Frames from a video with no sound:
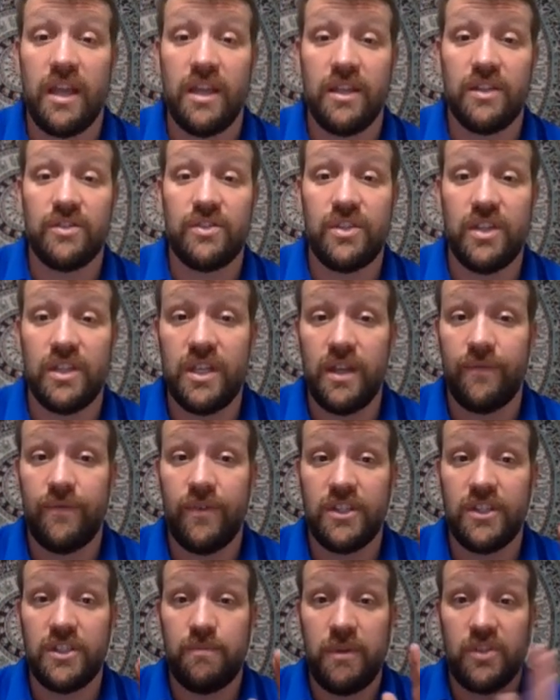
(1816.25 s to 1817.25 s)
is the
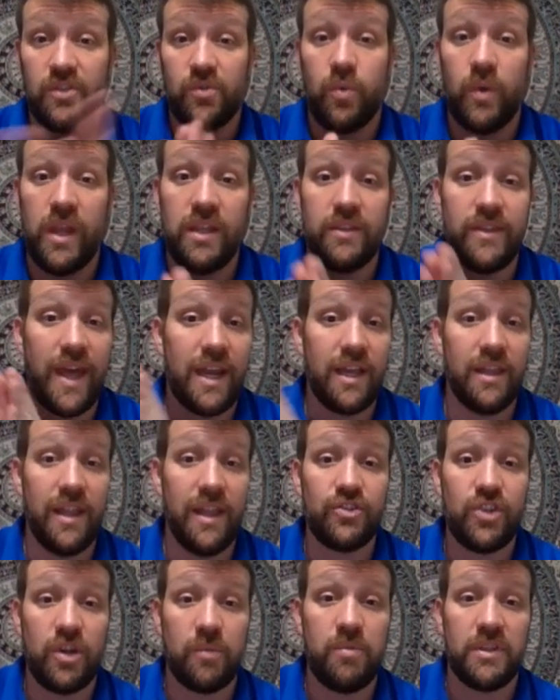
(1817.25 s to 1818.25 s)
difference between that
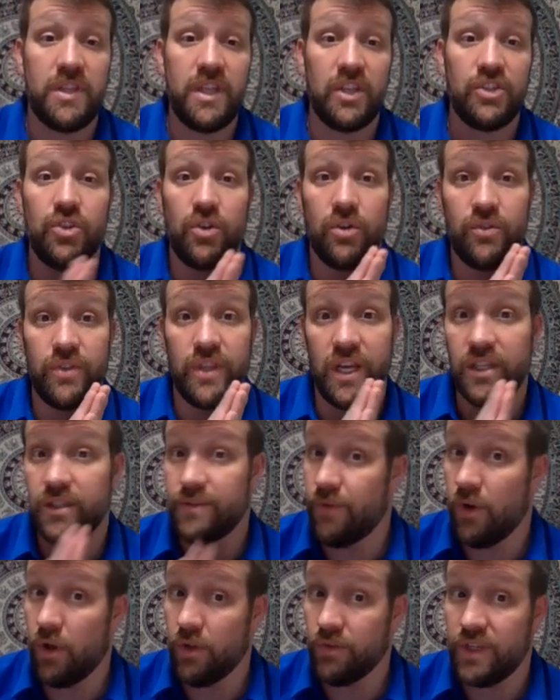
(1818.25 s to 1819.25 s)
electric potential that is
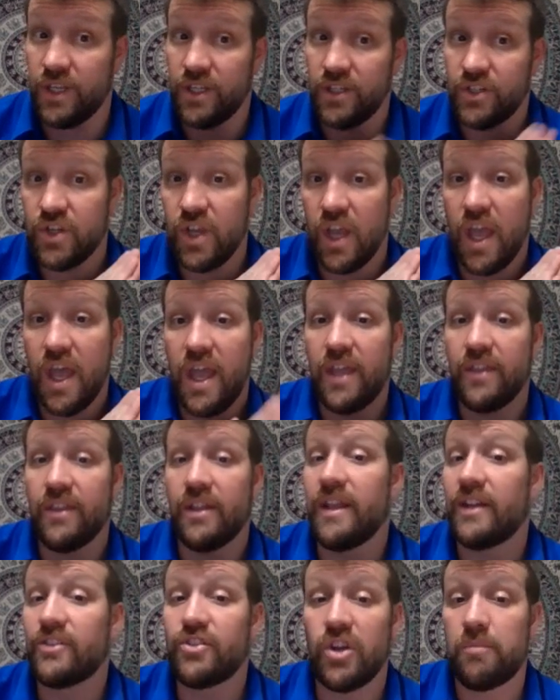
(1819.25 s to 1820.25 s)
voltage and the
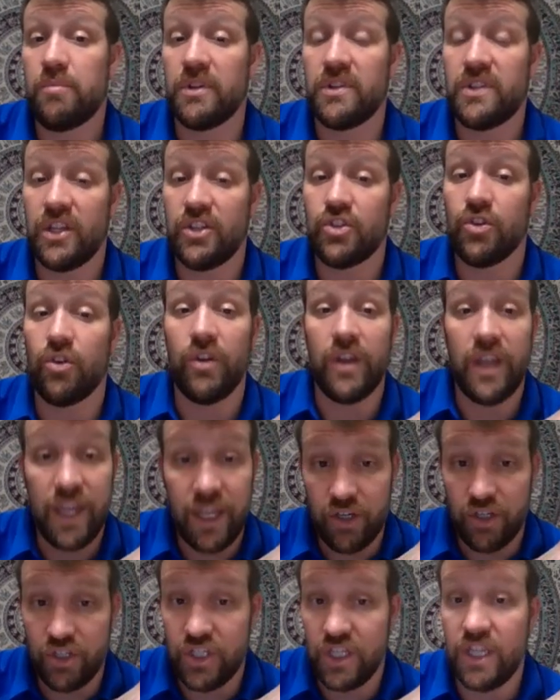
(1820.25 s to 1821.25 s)
electric potential
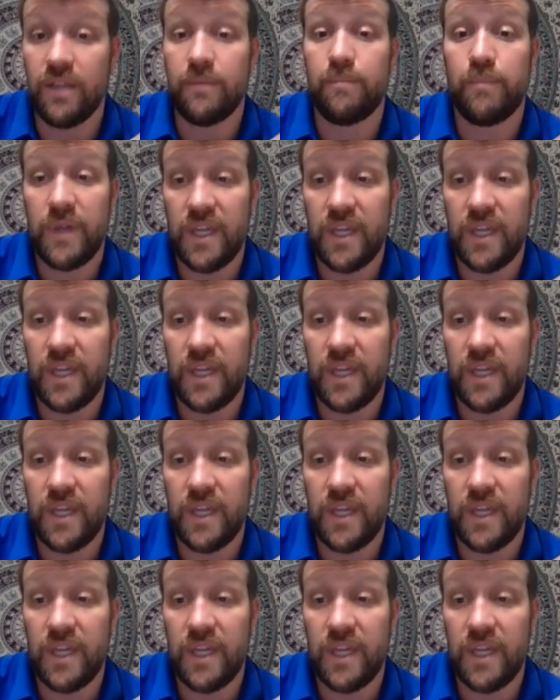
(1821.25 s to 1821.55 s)
energy,